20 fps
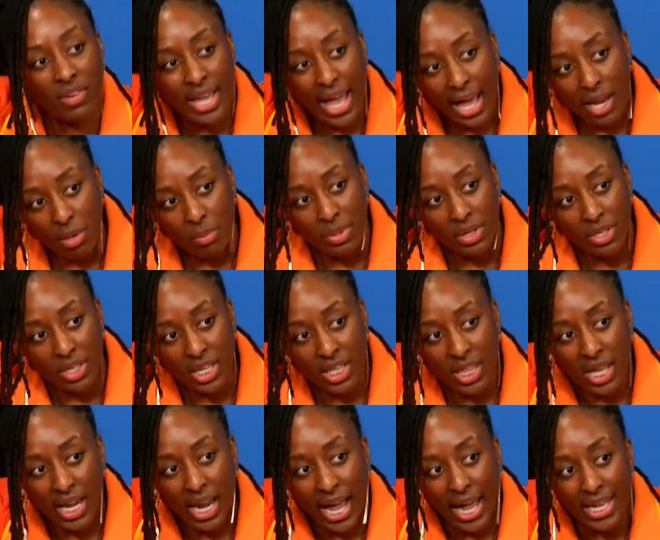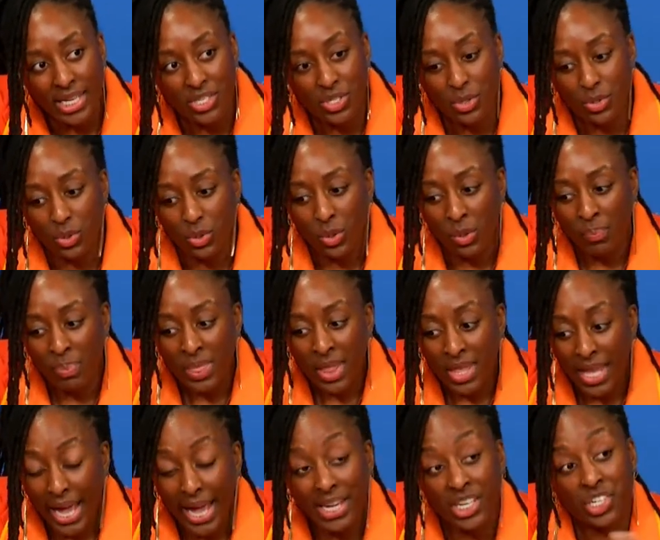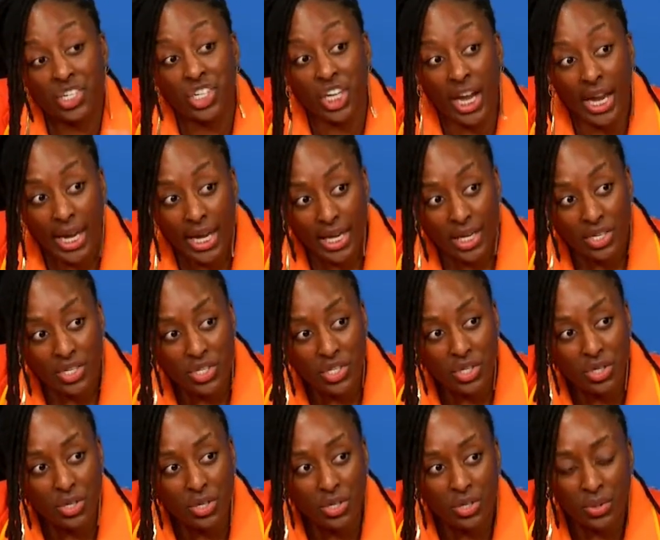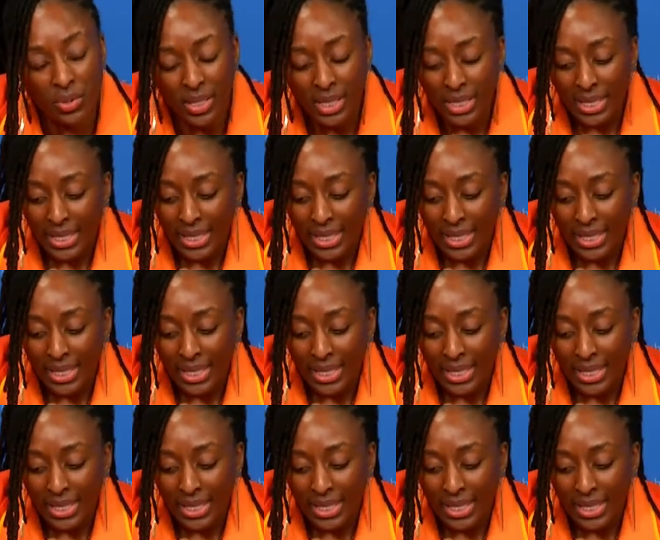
accountability that had to change, you know?